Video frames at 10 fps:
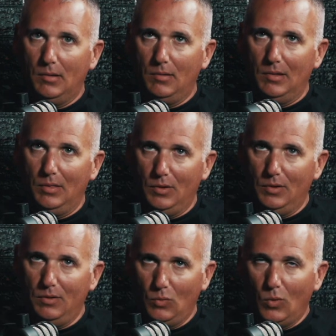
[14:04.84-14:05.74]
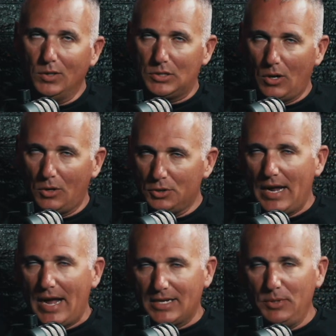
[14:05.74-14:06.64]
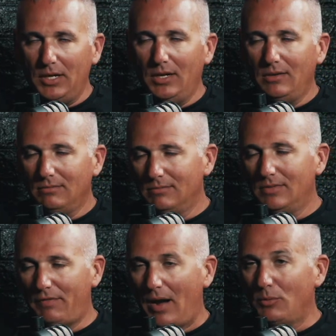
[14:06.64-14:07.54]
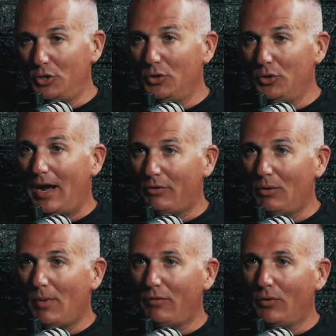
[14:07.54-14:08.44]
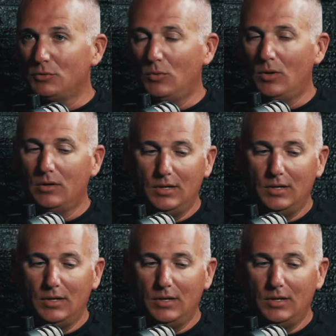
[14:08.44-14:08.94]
the one sergeant that asked me if I was good after my first one.